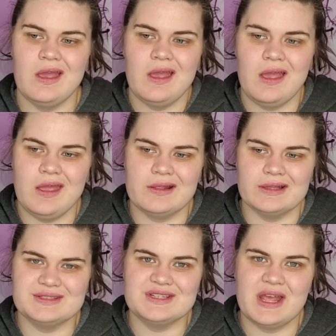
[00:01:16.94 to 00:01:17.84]
hey,
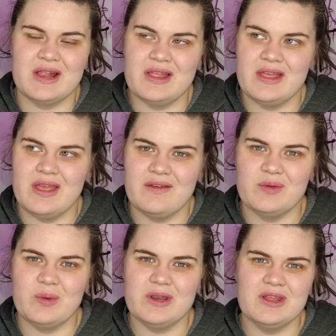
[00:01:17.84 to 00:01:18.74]
let's tell
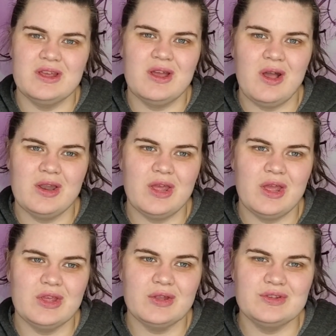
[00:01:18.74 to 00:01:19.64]
everyone on
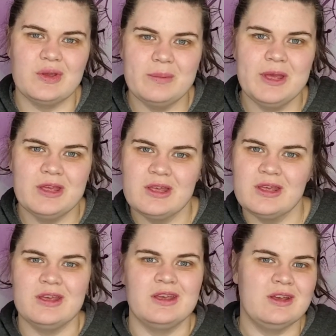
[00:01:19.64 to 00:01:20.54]
YouTube
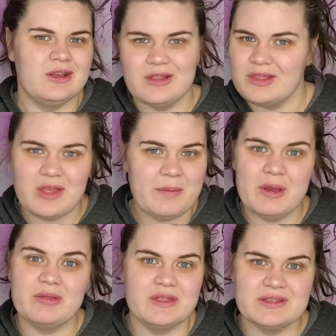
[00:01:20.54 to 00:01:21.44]

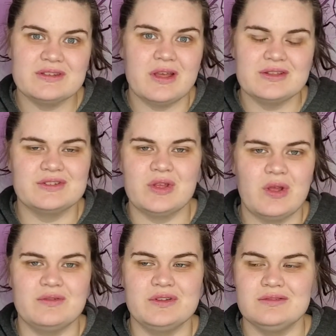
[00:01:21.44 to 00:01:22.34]
about this
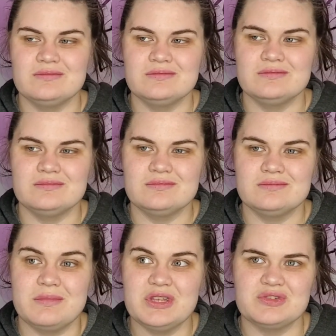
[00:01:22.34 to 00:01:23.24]
unsolved
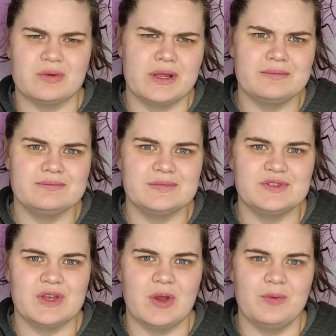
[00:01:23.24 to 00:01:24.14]
mystery.
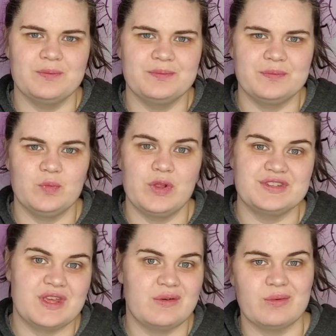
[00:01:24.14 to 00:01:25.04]
So
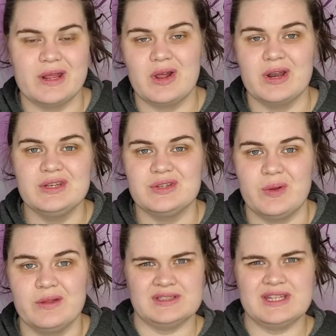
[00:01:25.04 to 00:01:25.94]
let's get right on into
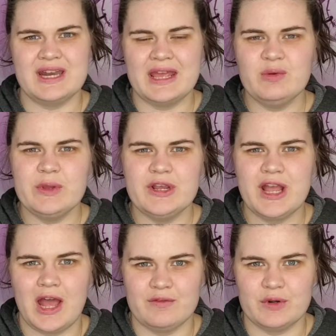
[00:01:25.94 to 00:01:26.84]
it. Tonight we are
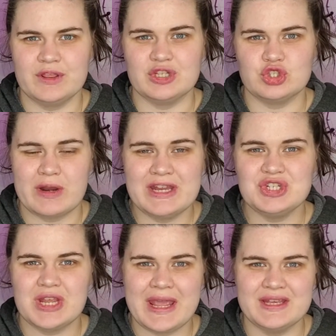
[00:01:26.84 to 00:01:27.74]
covering the
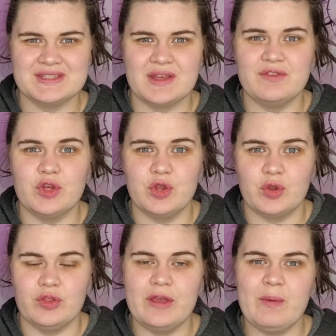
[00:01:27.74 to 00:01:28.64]
strange case of the
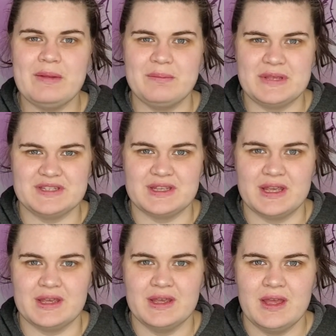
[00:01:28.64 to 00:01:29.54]
girl that went
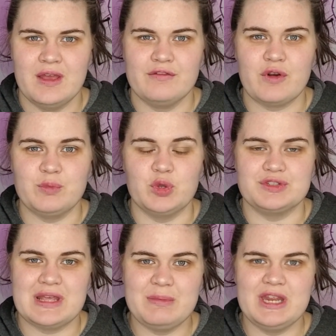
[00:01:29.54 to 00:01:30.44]
missing from
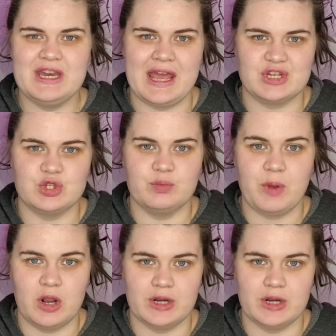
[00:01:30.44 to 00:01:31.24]
Yosemite National Park,